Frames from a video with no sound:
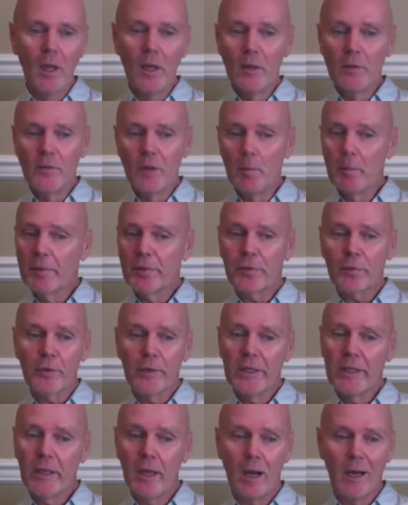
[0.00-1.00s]
Number
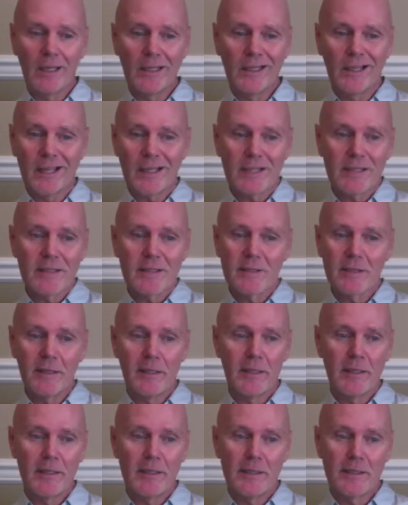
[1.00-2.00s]
3, I guess,
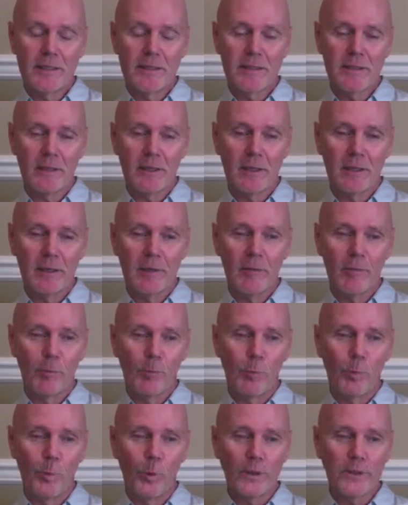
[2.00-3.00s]
is
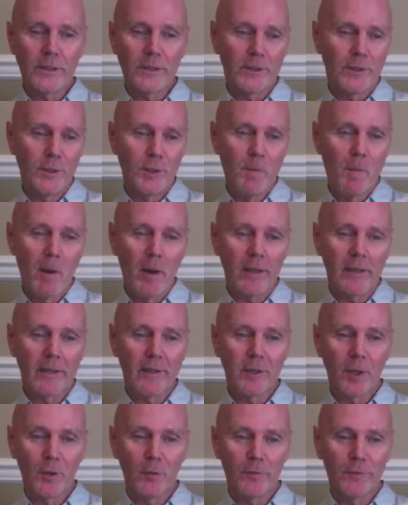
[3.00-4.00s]
what you might
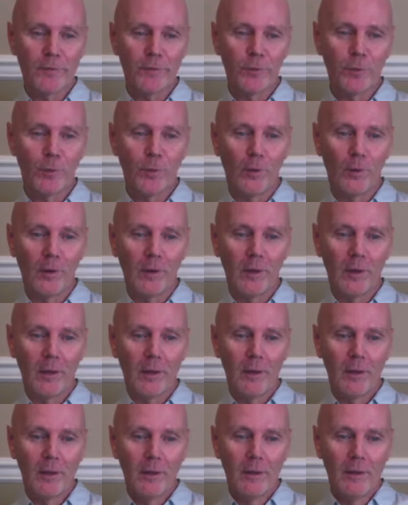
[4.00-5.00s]
go for
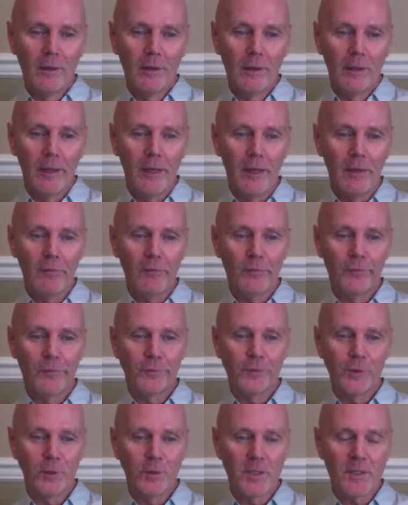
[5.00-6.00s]
if
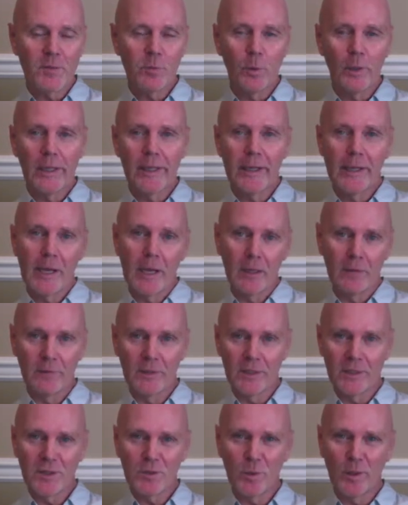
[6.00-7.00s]
you just want to get out of
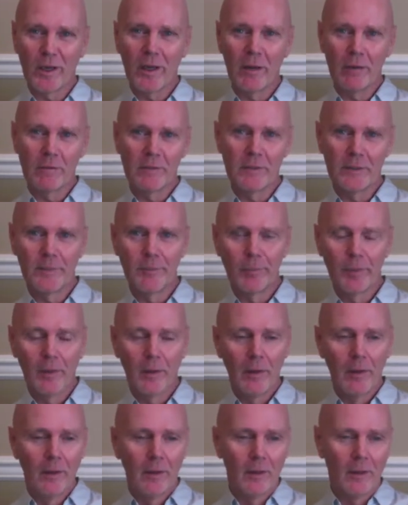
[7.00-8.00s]
English 100
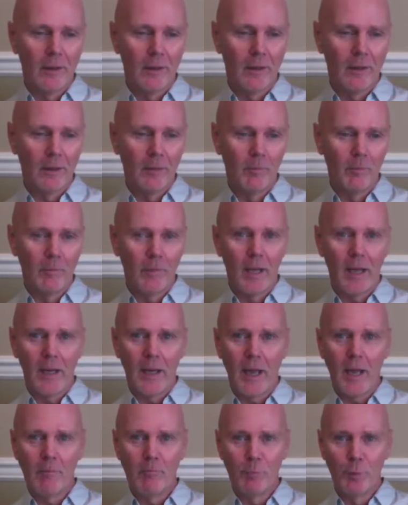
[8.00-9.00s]

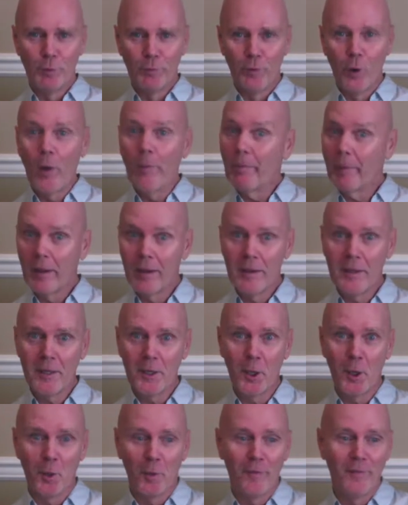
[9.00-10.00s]
and move on.
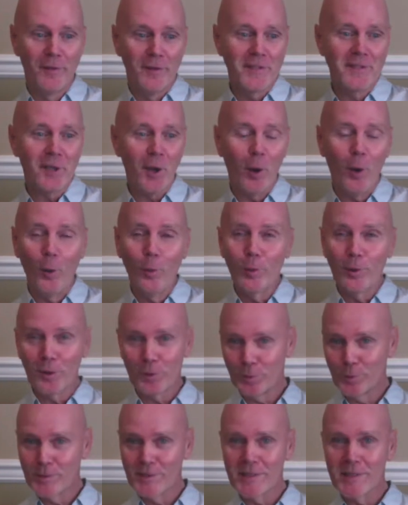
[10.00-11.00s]
If this whole
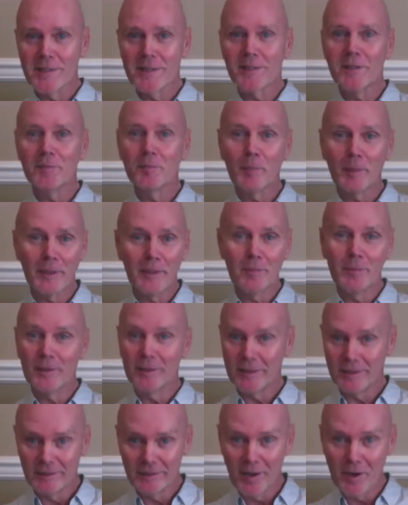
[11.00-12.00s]
course is a complete
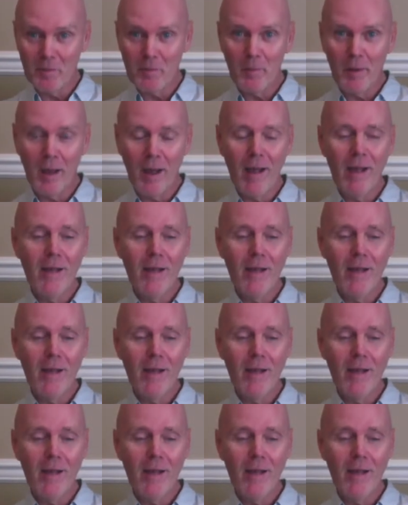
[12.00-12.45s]
bloody nightmare